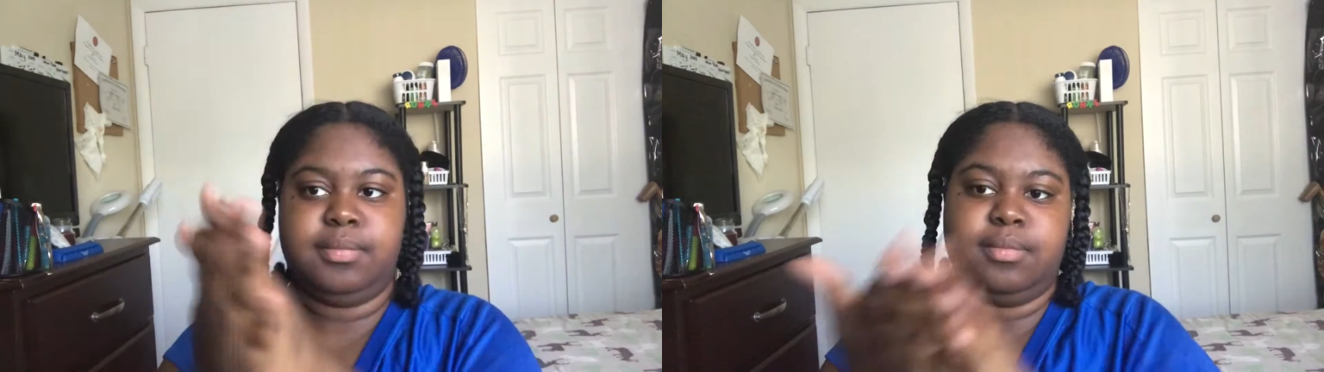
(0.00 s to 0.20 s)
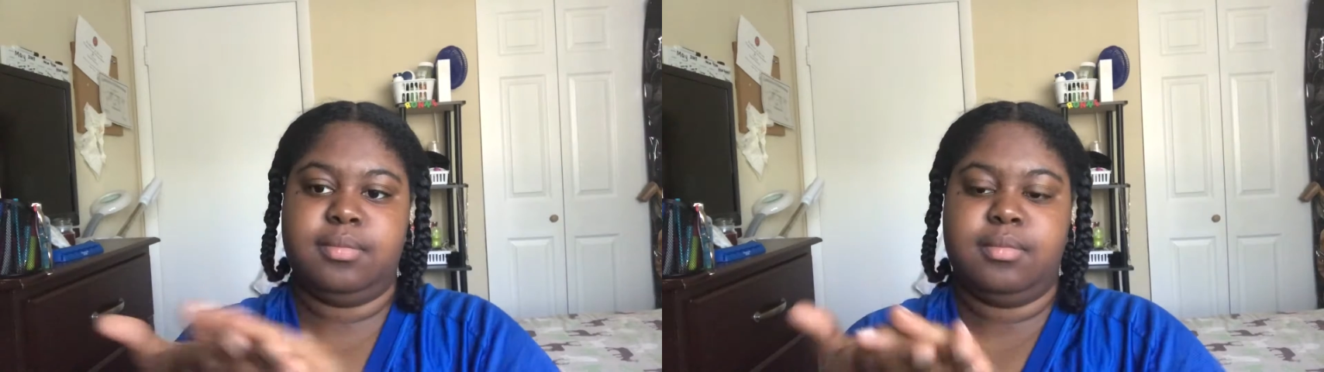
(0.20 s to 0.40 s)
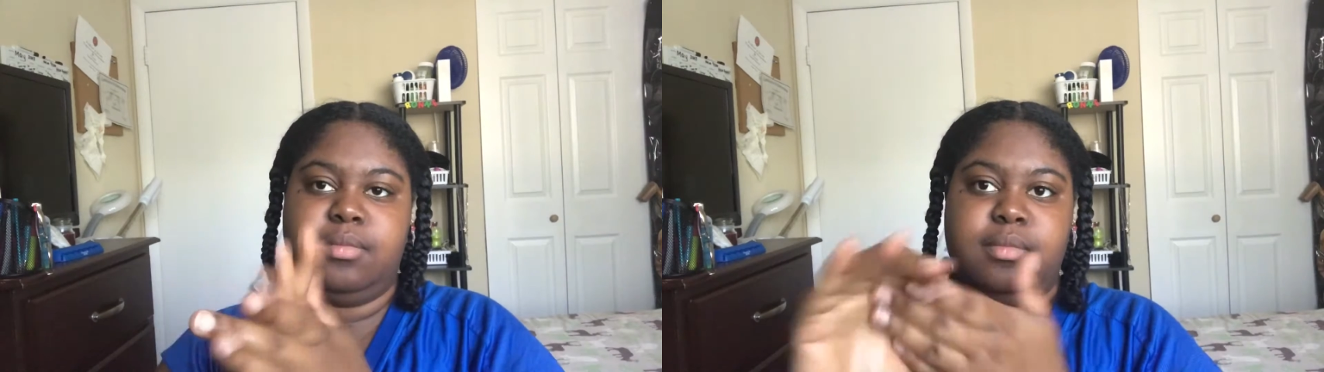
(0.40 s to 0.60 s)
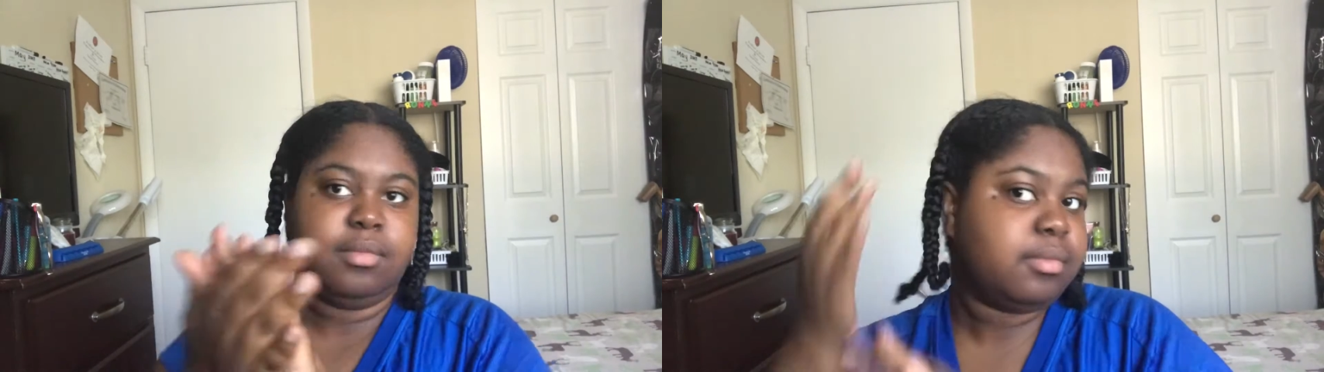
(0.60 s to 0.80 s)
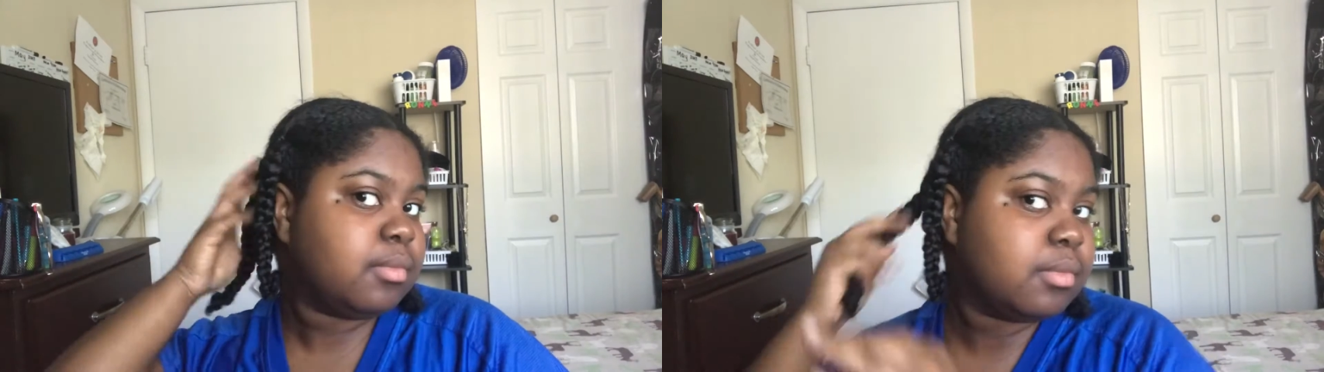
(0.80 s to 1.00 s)
I'm going to use that to
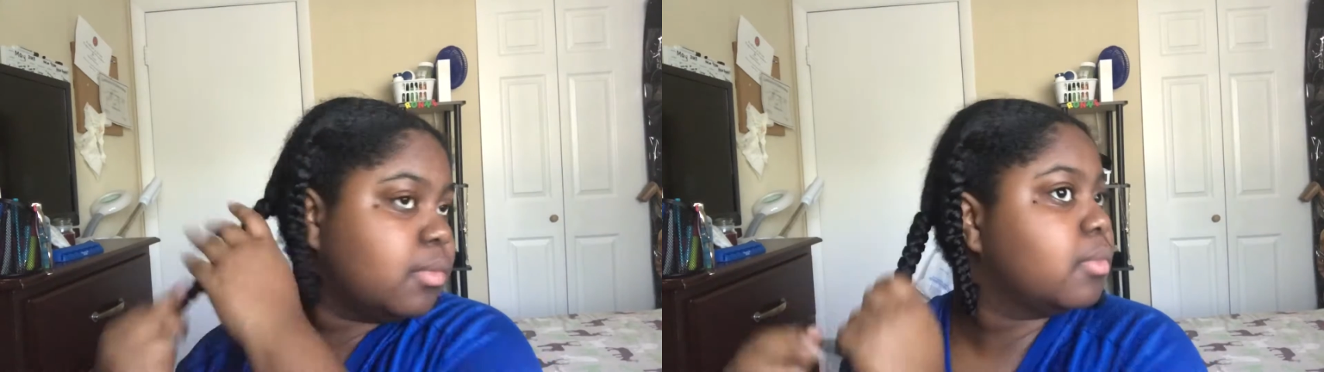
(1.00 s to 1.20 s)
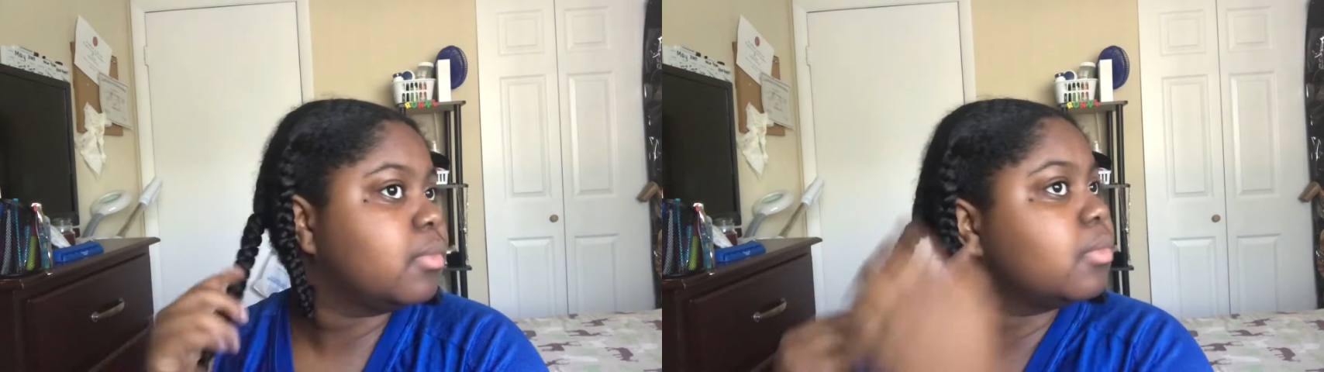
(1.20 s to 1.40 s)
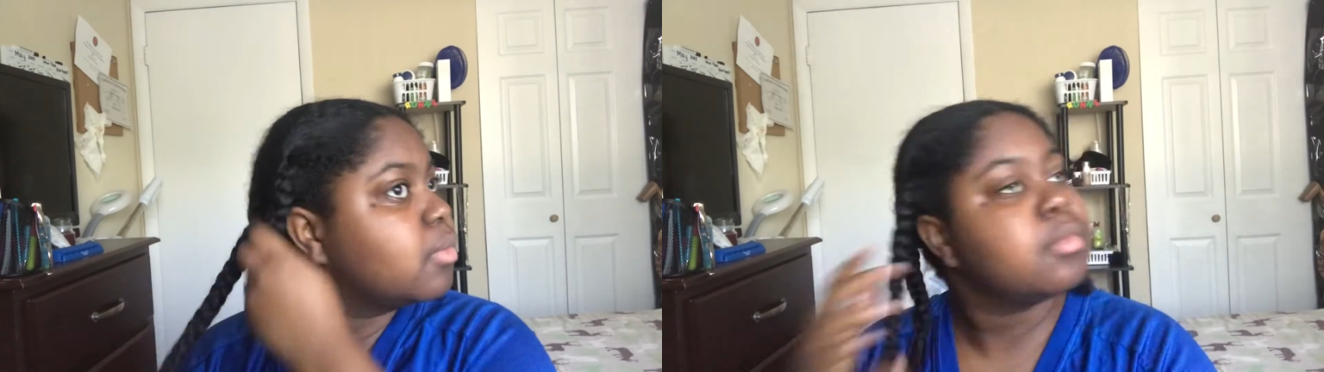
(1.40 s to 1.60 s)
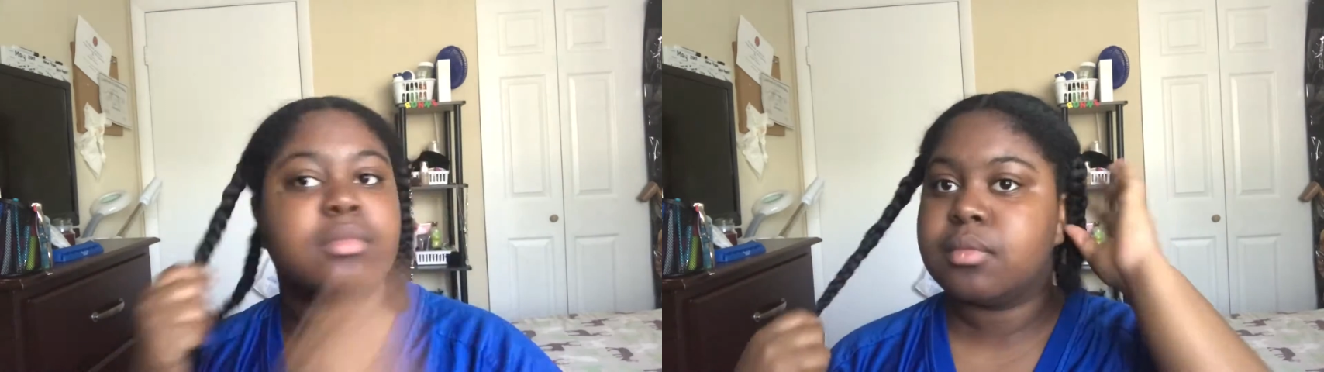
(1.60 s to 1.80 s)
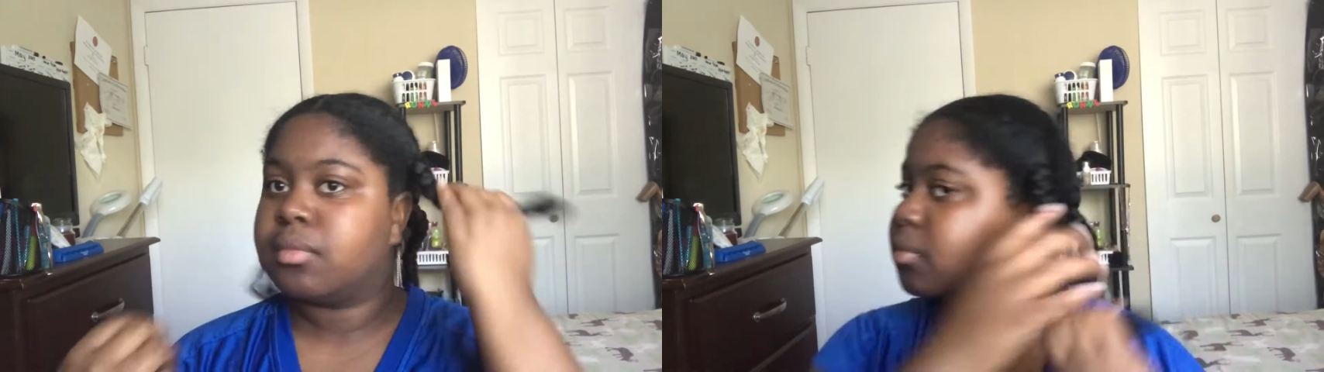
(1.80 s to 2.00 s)
take out my
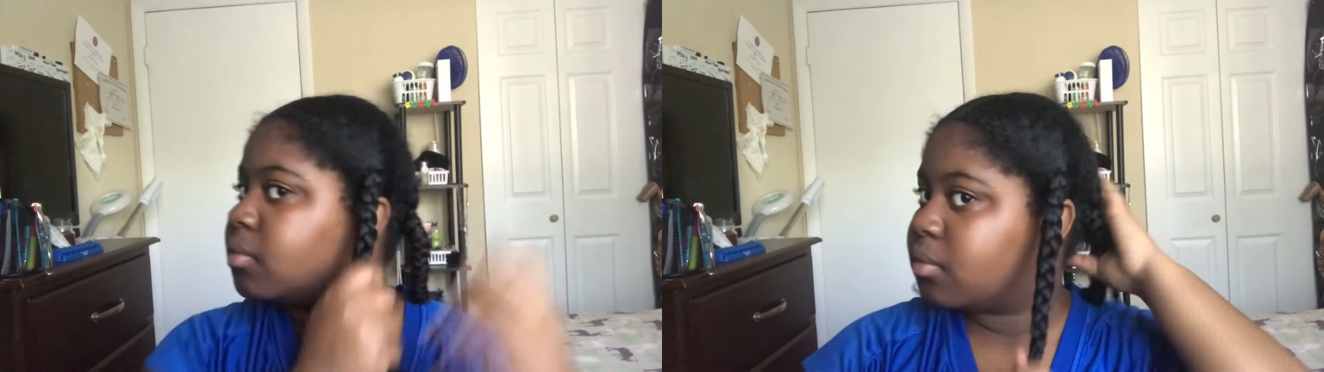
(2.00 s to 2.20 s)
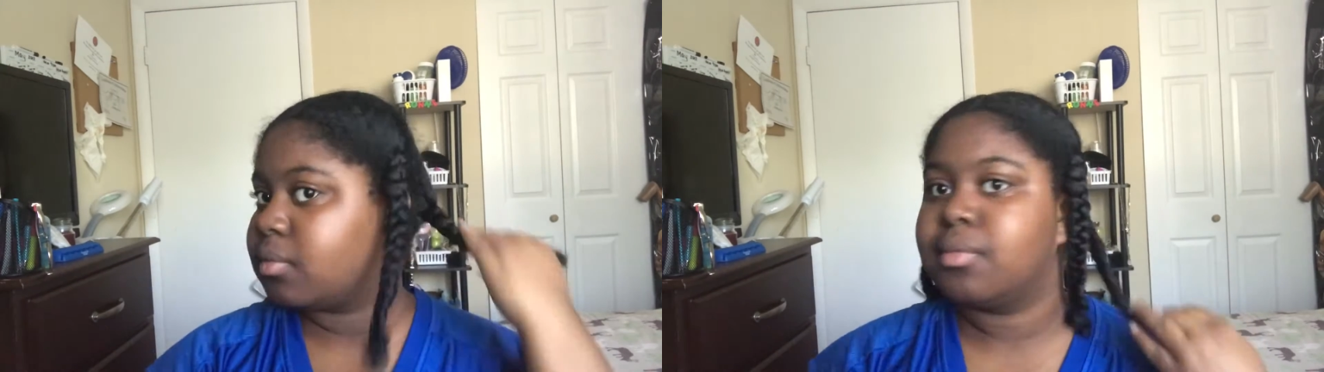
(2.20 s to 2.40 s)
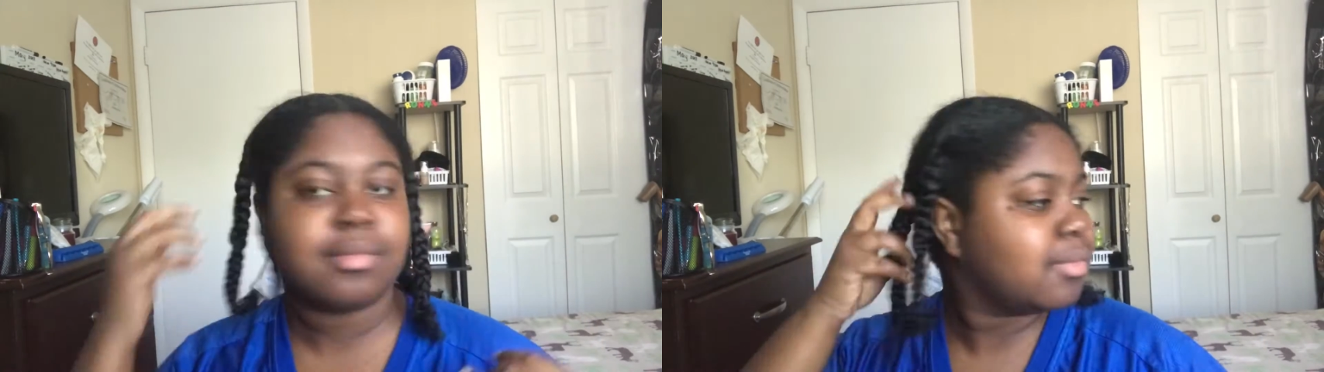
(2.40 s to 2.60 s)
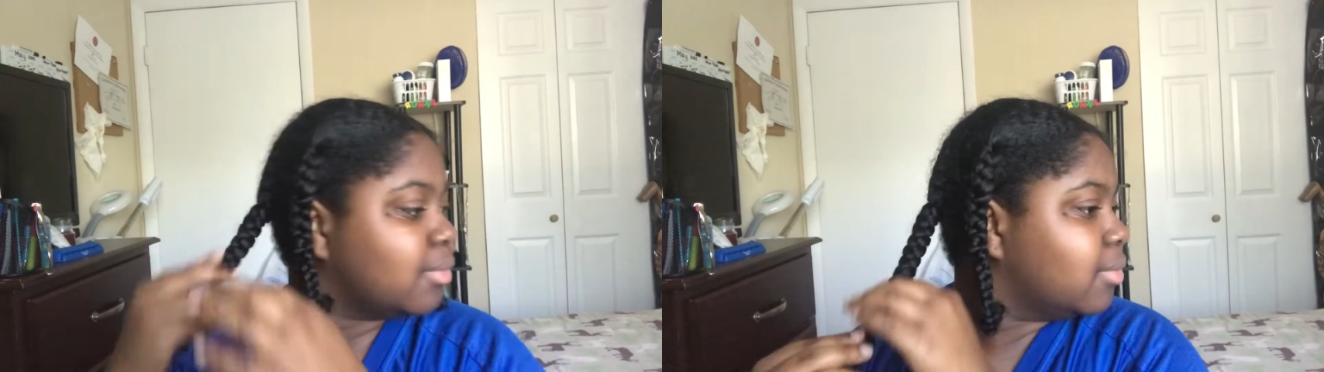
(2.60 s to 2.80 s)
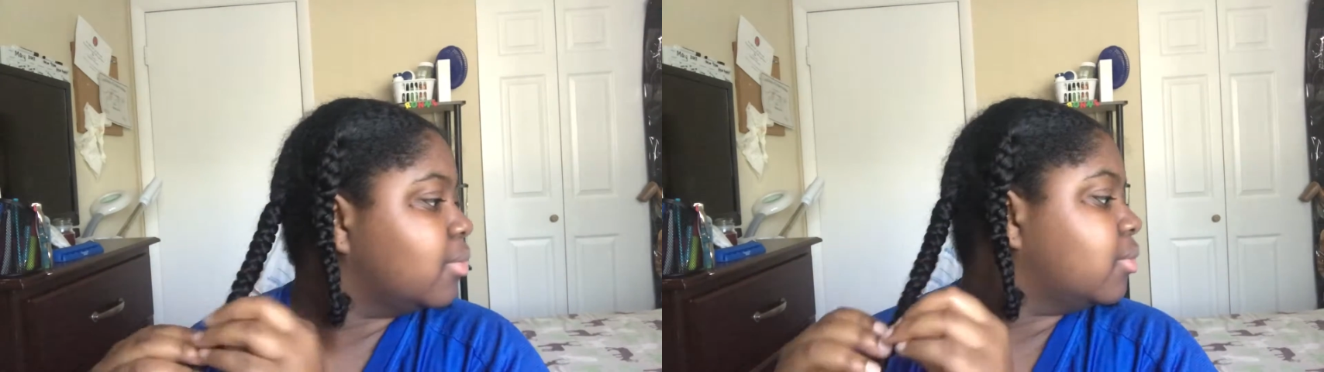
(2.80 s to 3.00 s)
plaits that I
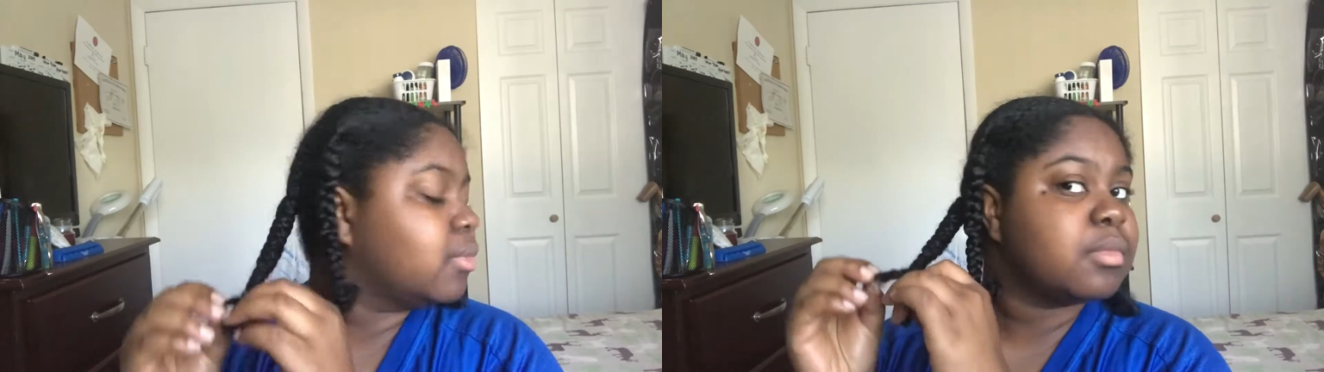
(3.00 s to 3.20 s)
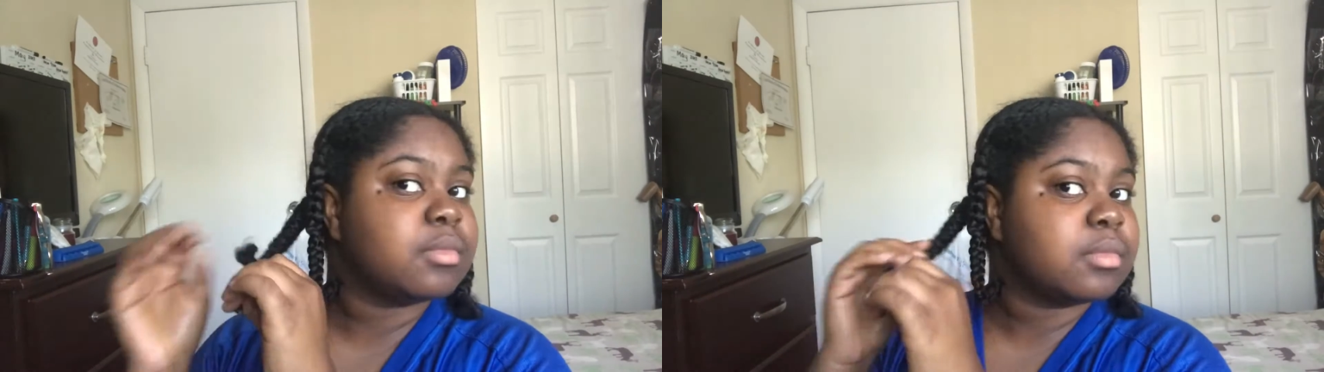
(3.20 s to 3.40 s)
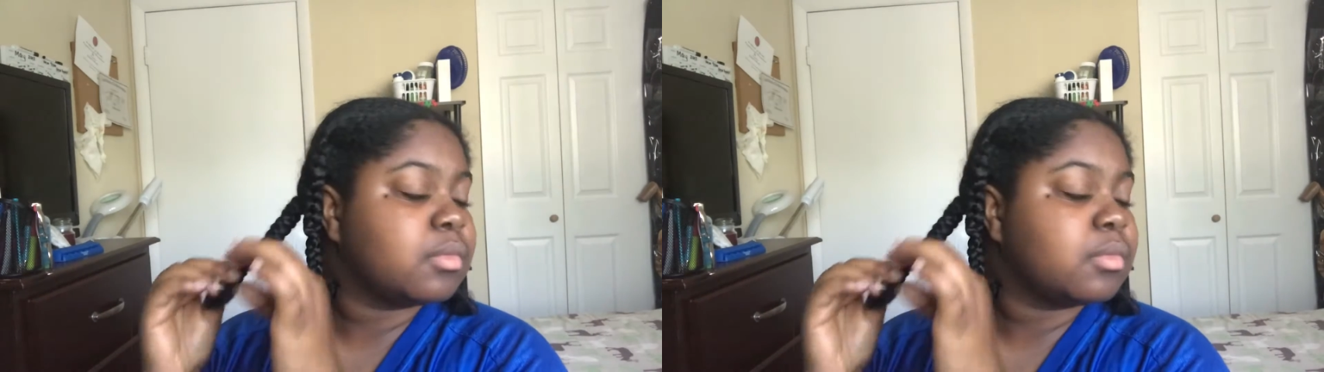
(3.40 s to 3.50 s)
have in my hair.